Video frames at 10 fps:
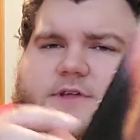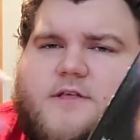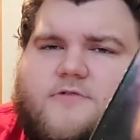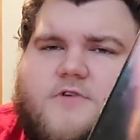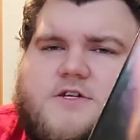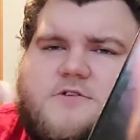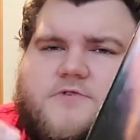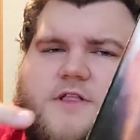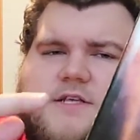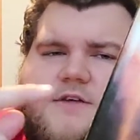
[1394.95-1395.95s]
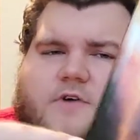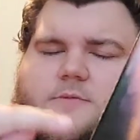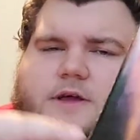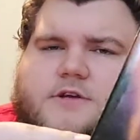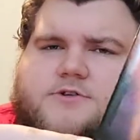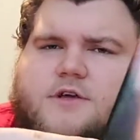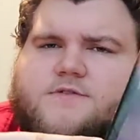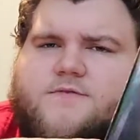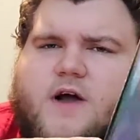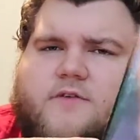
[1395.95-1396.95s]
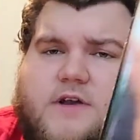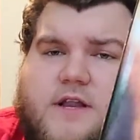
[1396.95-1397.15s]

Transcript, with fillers: The original release of Armageddon 2005 on